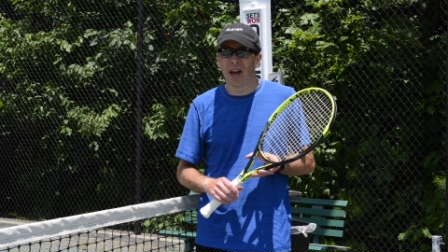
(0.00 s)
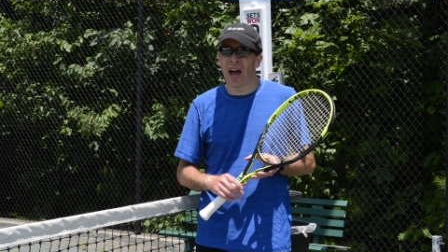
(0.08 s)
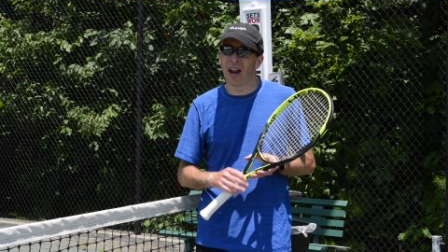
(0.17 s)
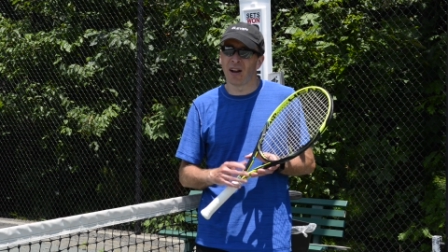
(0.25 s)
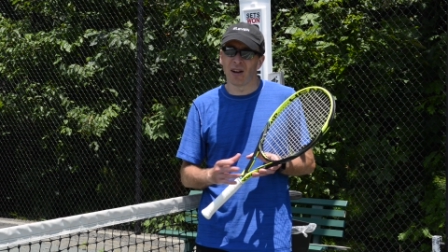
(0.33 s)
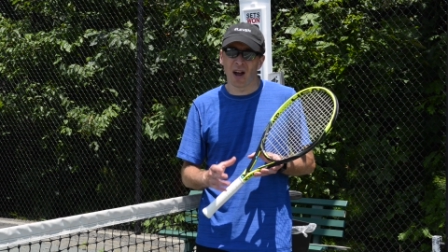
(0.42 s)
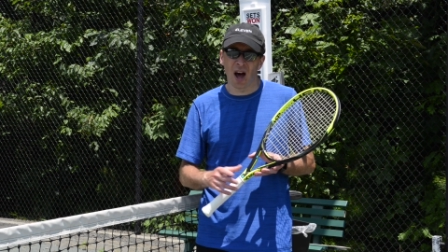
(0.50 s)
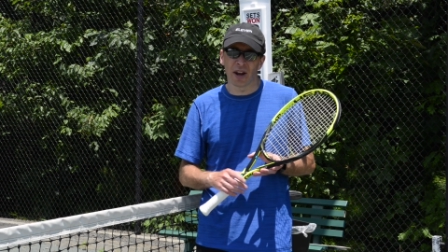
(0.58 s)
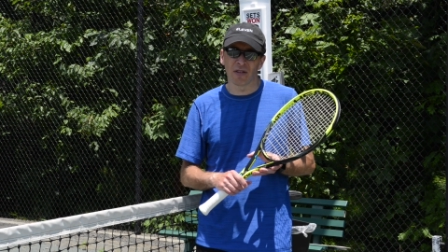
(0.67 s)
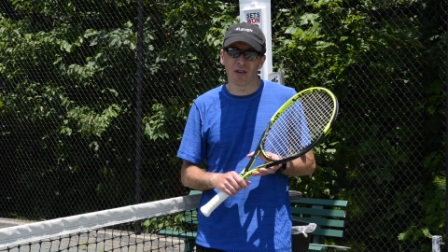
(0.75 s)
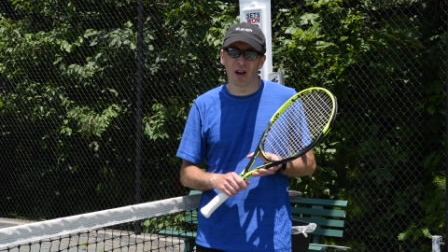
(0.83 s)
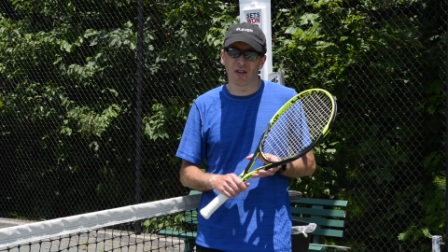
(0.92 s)
Had a lot
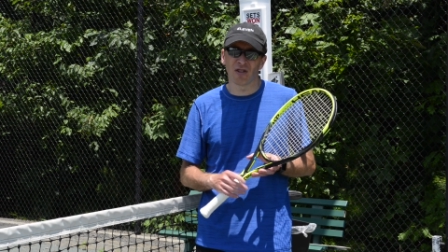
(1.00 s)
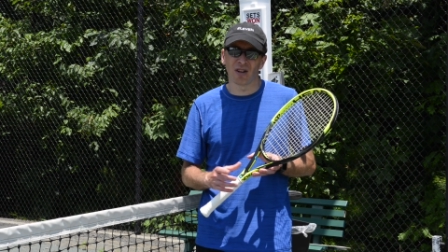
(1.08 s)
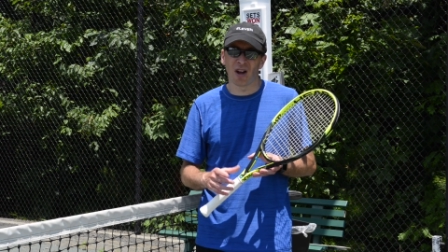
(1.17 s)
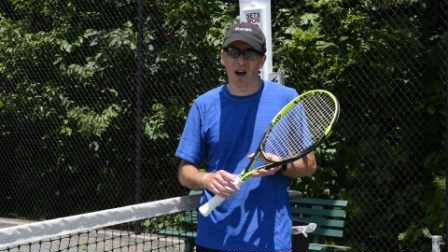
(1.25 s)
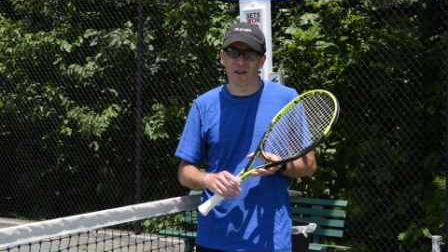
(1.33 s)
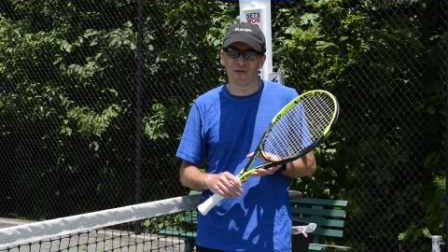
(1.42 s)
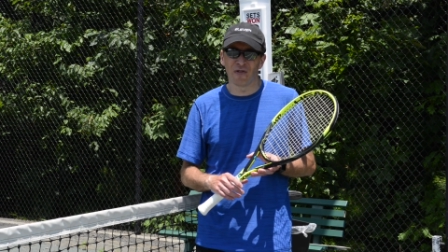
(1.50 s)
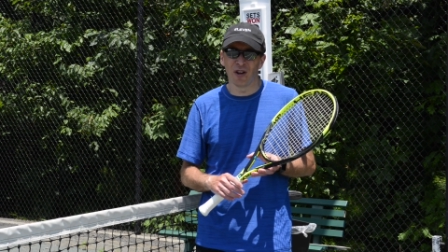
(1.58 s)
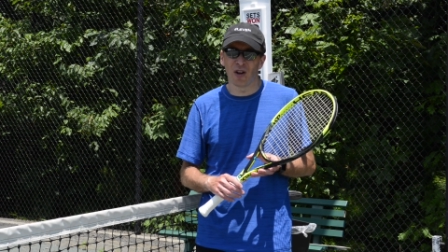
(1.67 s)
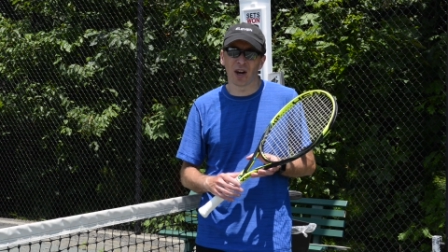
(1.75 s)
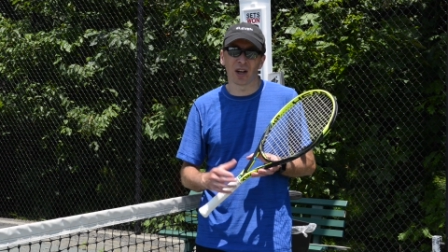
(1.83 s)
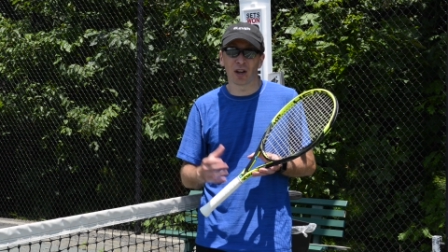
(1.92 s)
of touch, a lot of
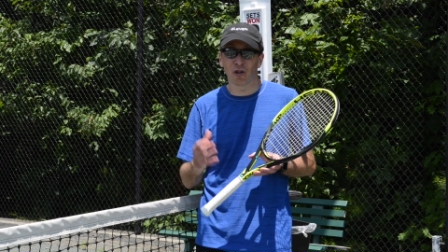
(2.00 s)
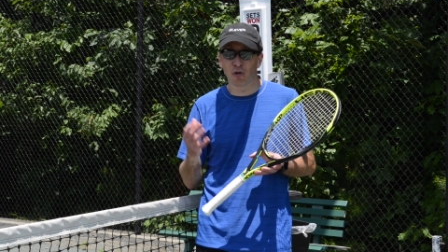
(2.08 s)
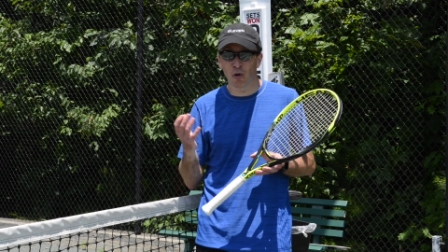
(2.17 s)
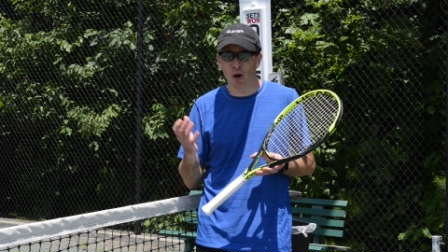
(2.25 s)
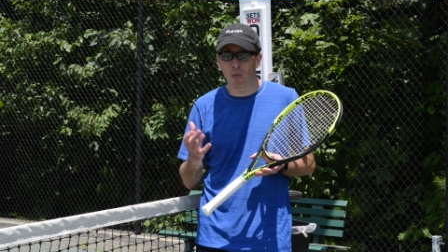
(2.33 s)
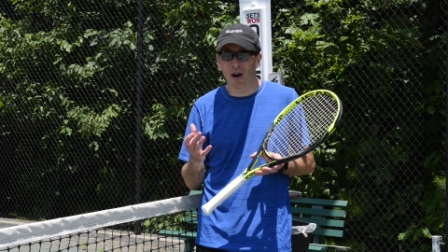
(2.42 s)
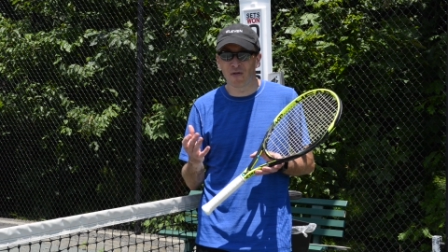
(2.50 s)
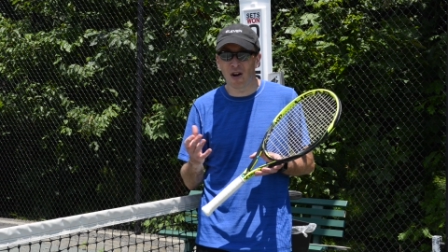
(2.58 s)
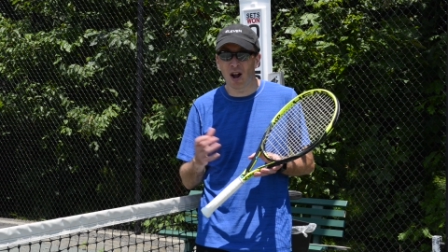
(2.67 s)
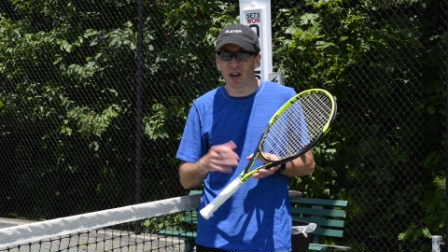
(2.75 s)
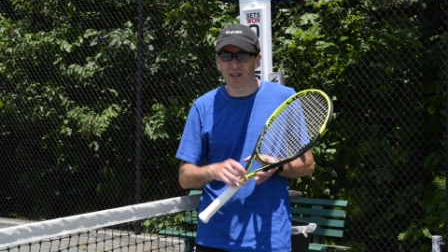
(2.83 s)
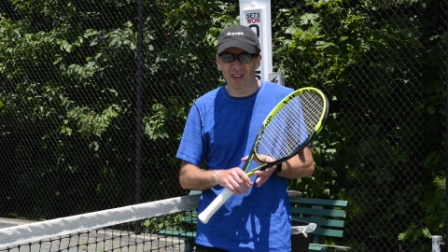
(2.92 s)
feel. I could control my
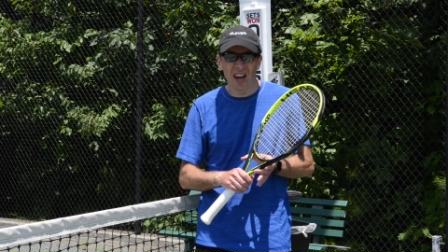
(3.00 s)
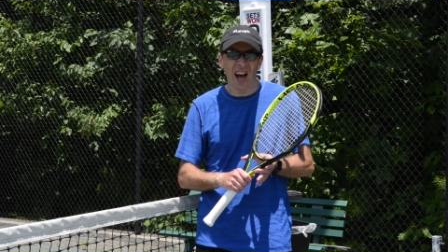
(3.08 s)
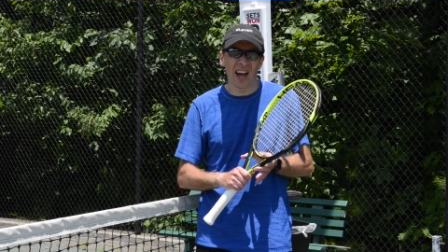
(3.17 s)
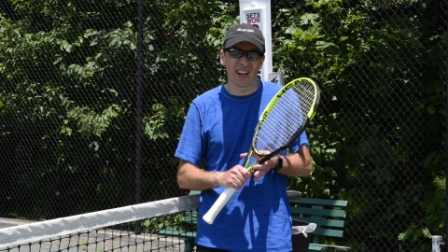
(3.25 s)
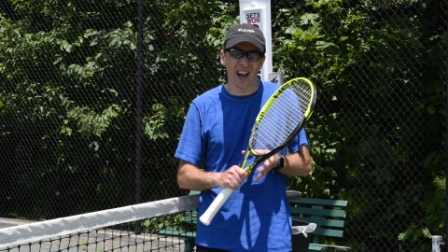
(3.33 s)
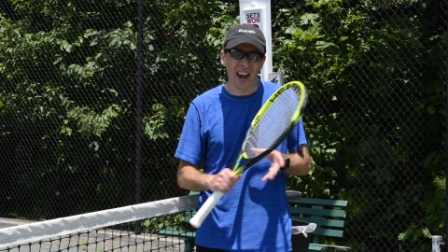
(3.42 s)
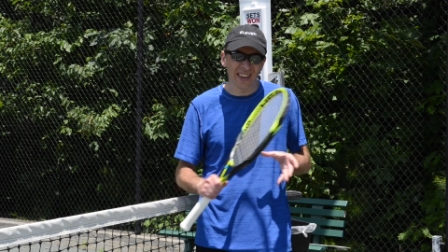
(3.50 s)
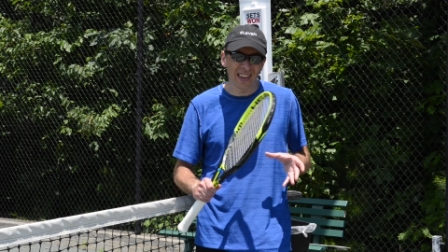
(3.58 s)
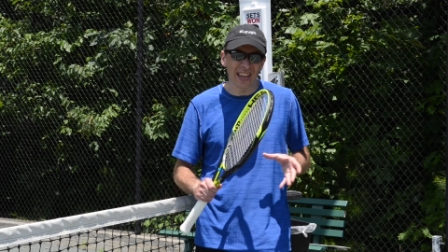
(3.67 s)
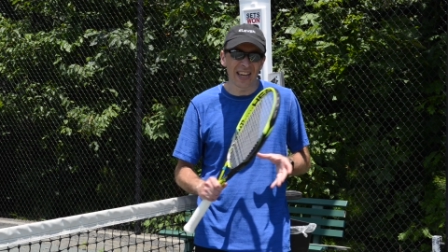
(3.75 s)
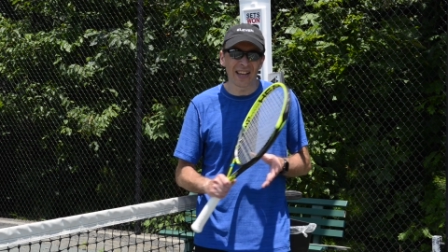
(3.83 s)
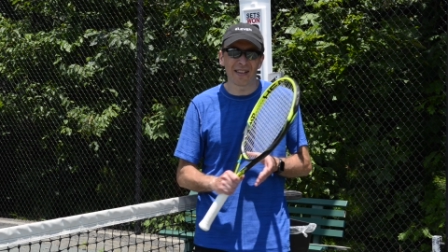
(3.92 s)
volleys. I like
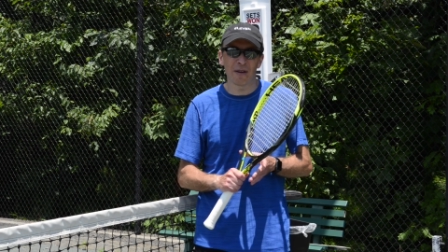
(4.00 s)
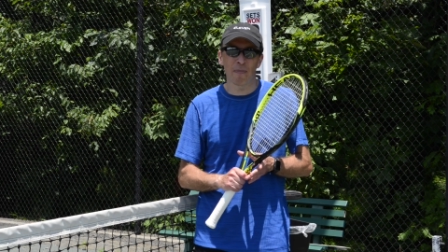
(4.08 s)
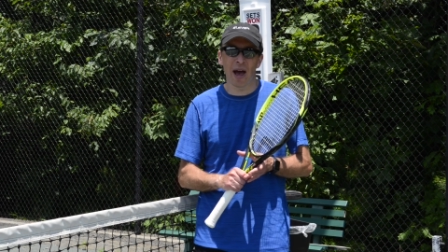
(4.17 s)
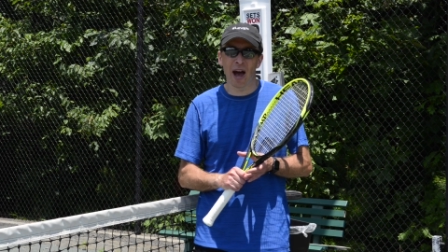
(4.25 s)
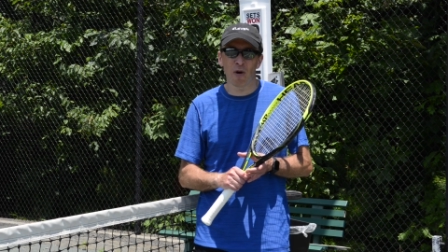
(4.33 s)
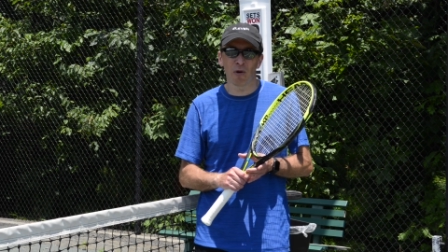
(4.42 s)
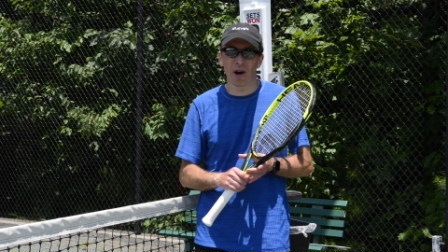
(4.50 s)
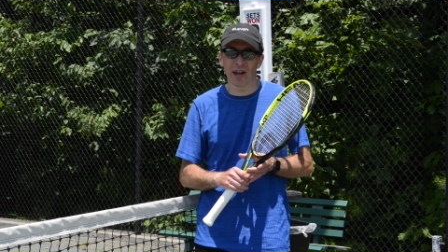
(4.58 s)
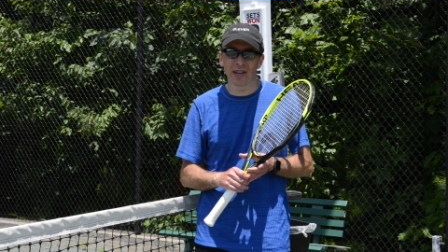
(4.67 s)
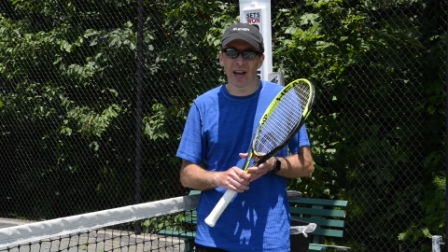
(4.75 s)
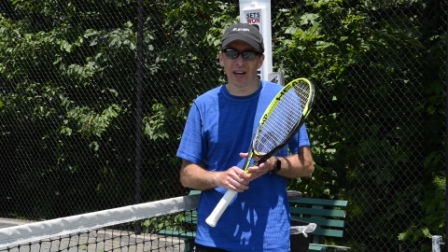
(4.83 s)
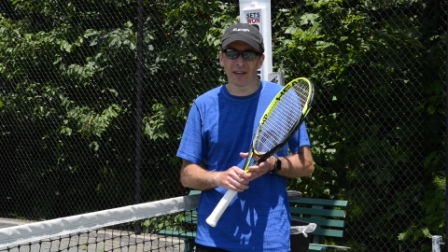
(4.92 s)
the easy power
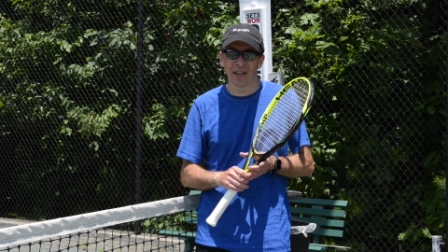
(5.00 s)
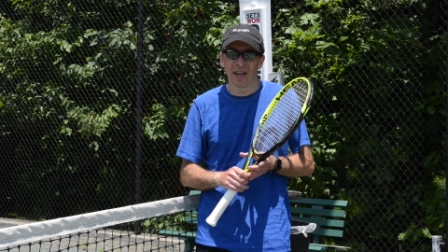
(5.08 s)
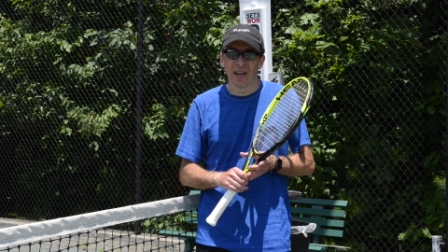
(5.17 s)
at net,